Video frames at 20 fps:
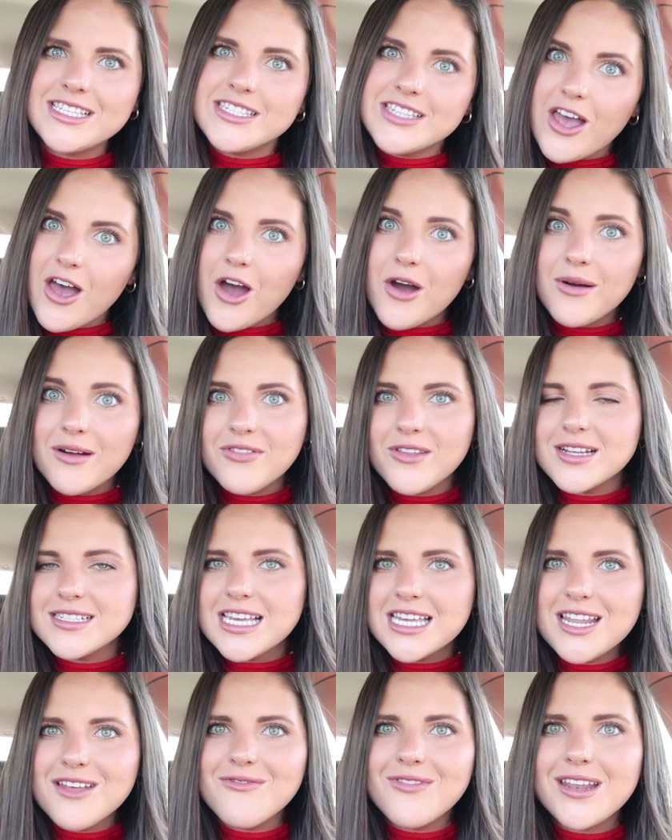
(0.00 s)
So if
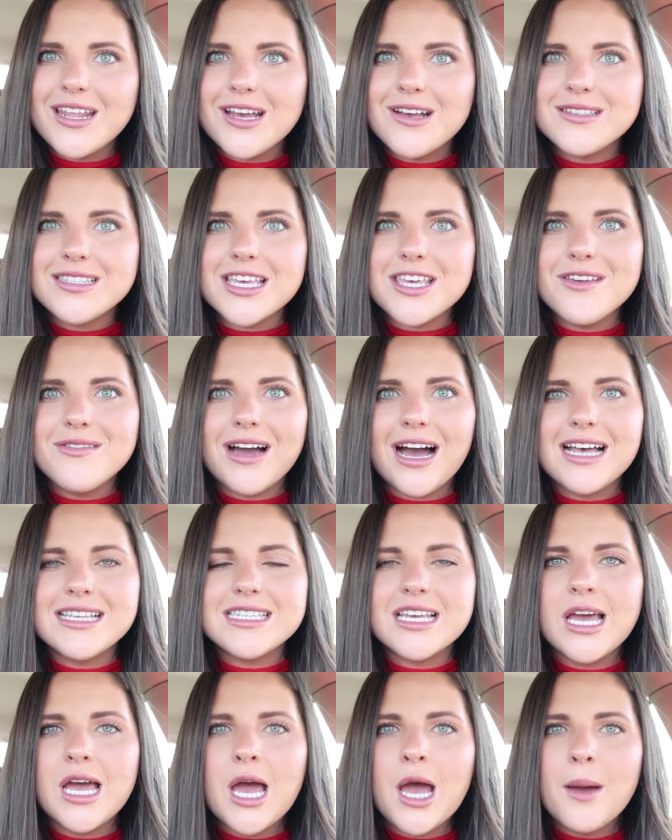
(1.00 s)
there's any videos that you
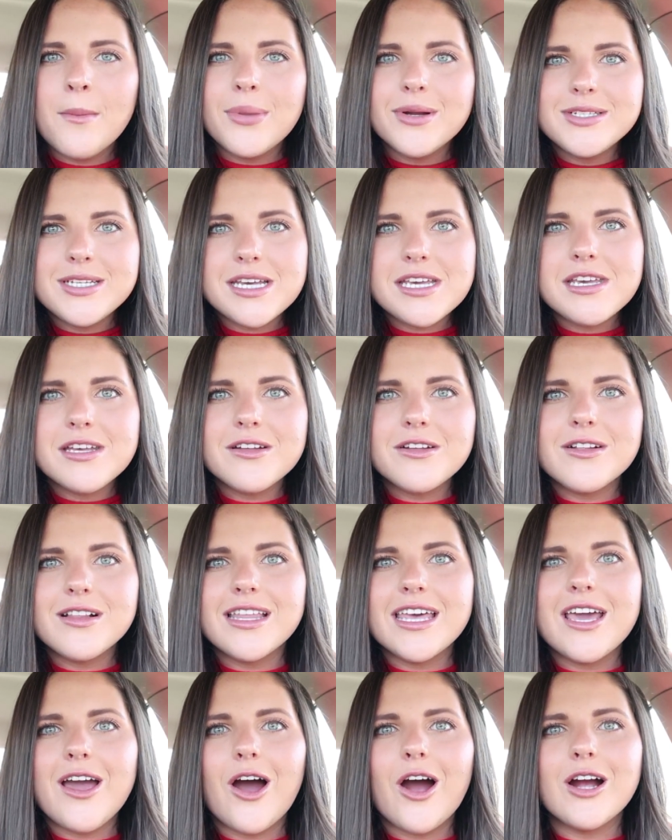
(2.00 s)
guys
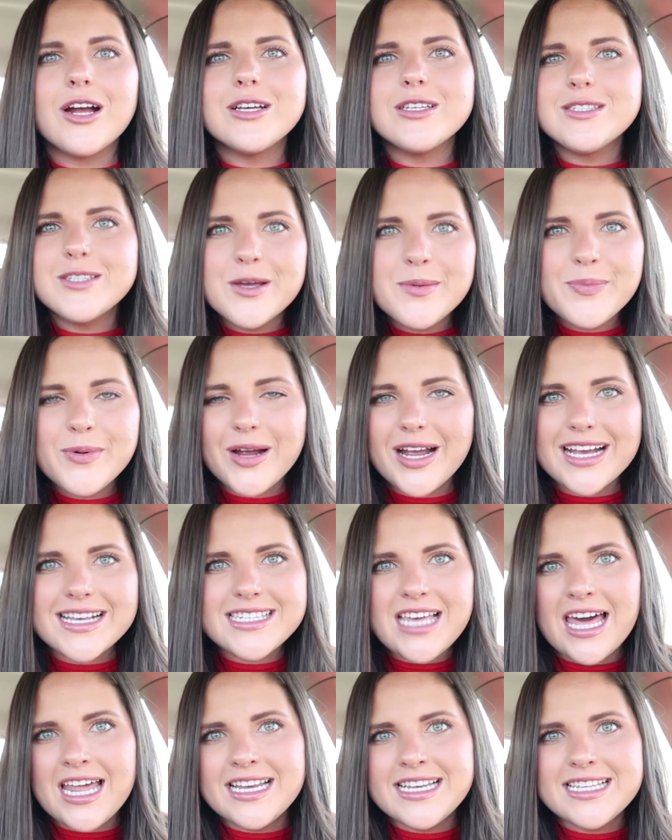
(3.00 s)
particularly are super
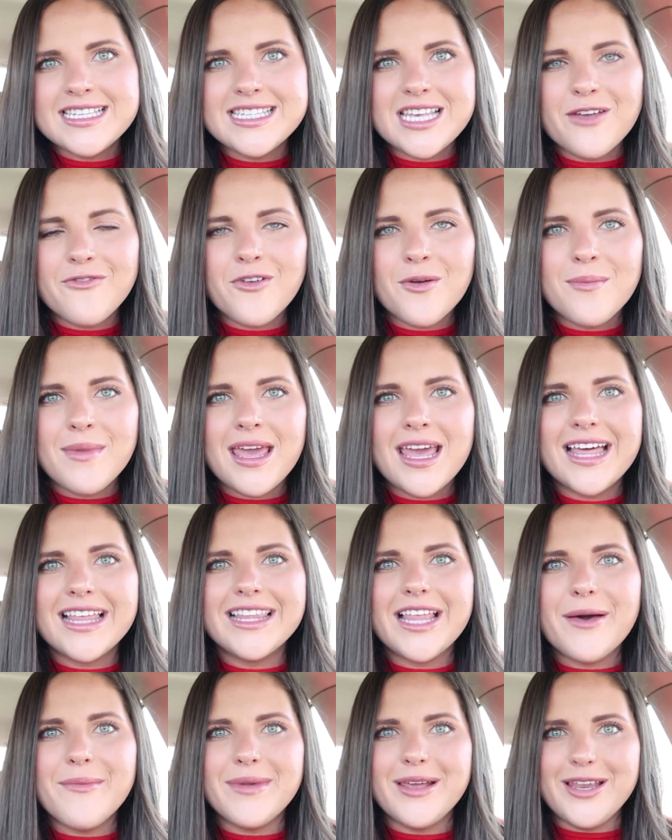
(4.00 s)
excited to see from me,
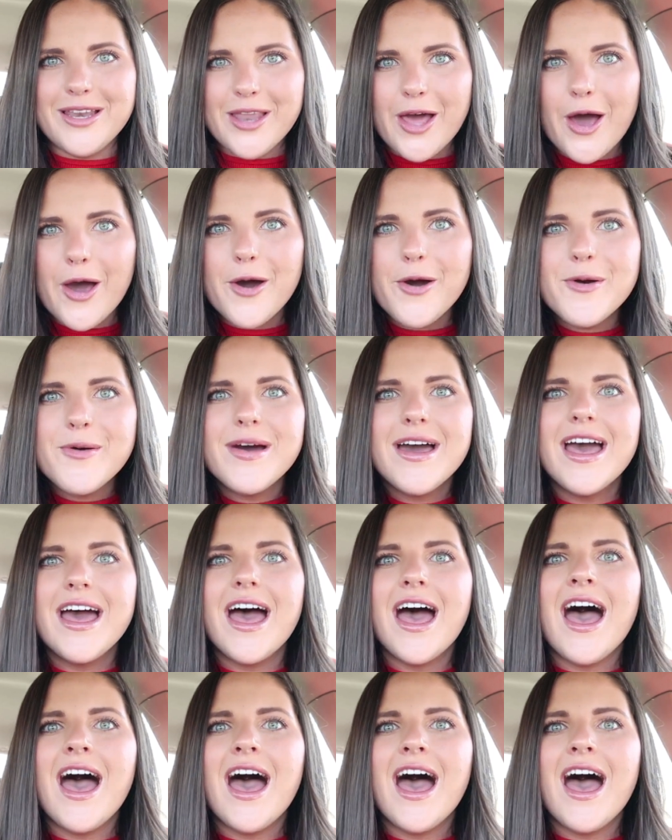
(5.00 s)
let me know.